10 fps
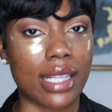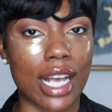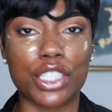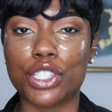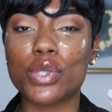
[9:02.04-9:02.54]

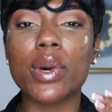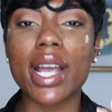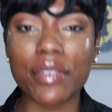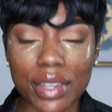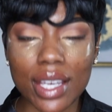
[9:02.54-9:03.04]
lash. You just want
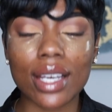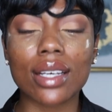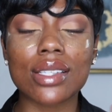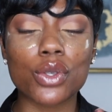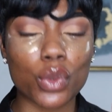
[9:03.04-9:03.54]

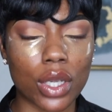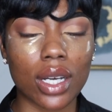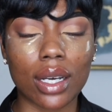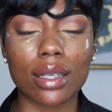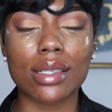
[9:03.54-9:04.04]
everything to
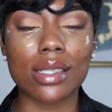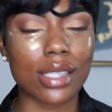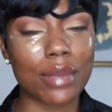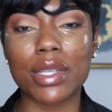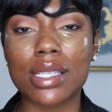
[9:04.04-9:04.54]
look
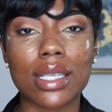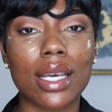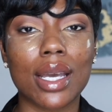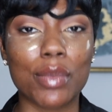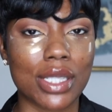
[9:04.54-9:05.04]

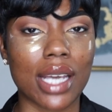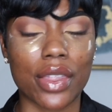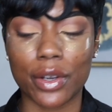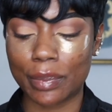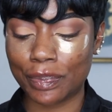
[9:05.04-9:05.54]
seamlessly put together.